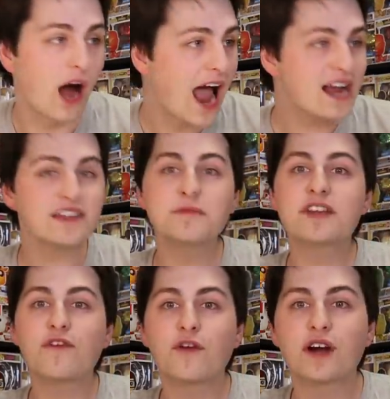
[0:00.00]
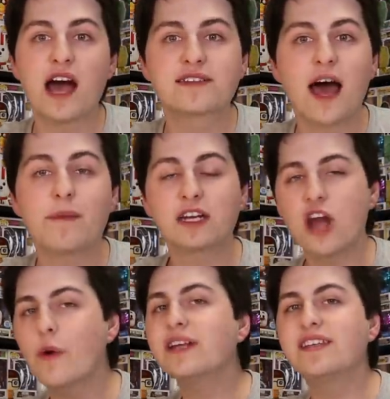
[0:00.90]
I got some stuff over at Hot Topic.
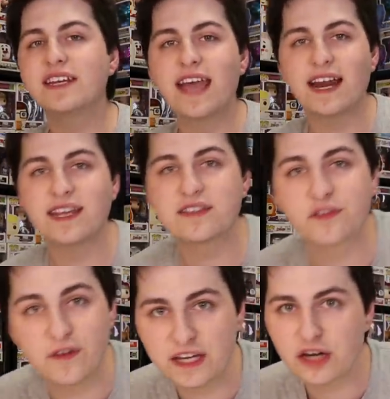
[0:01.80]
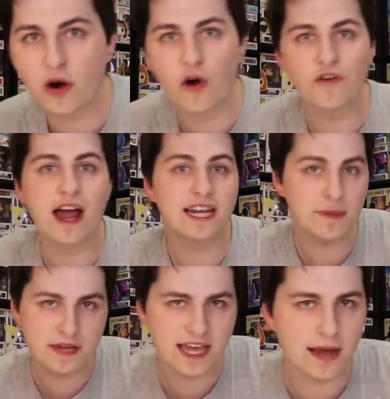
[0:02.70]
Noah did get his figure over at
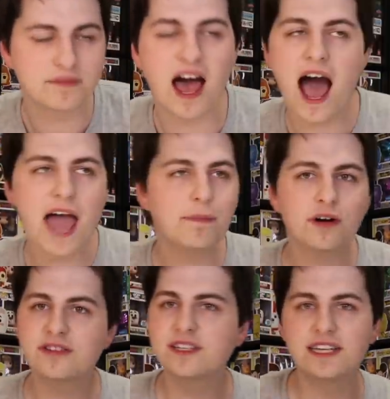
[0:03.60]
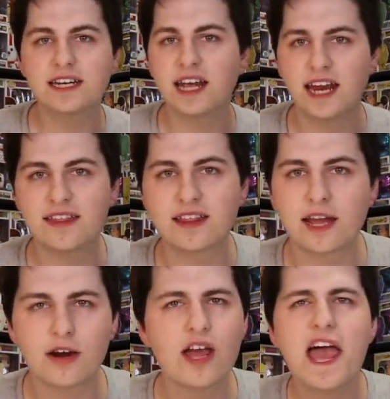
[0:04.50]
EB Games. I personally didn't get anything
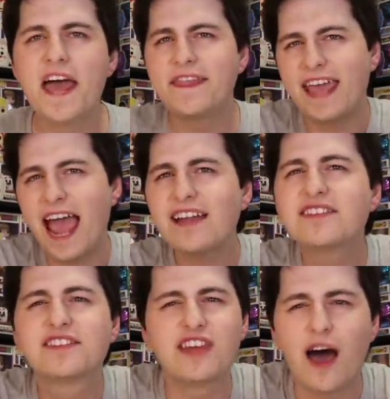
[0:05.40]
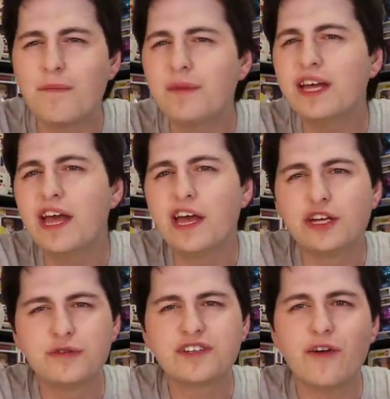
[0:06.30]
there. They had some
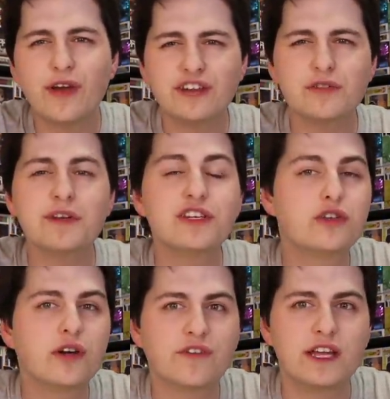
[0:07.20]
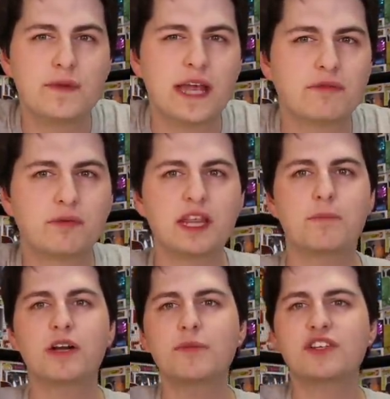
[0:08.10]
new stuff. We actually went to two different EB Games, but they
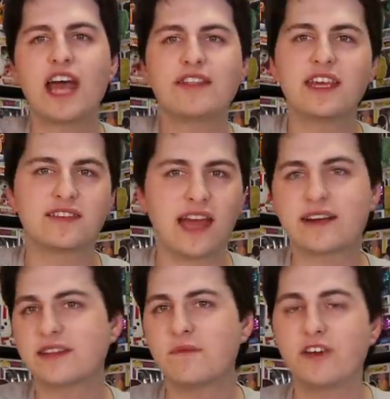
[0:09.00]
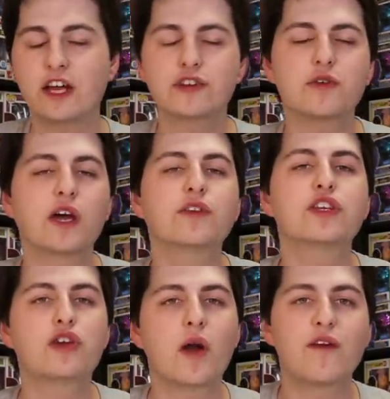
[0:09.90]
pretty much had the exact same figure, so I only
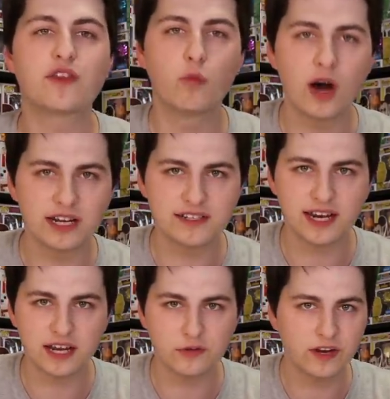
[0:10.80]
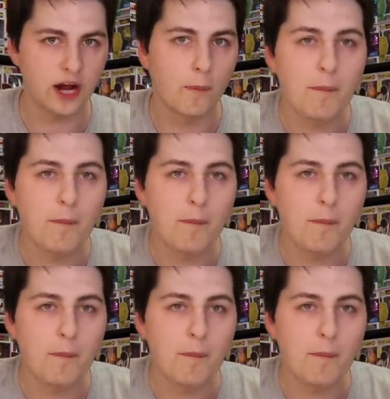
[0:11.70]
showed off the one in today's video.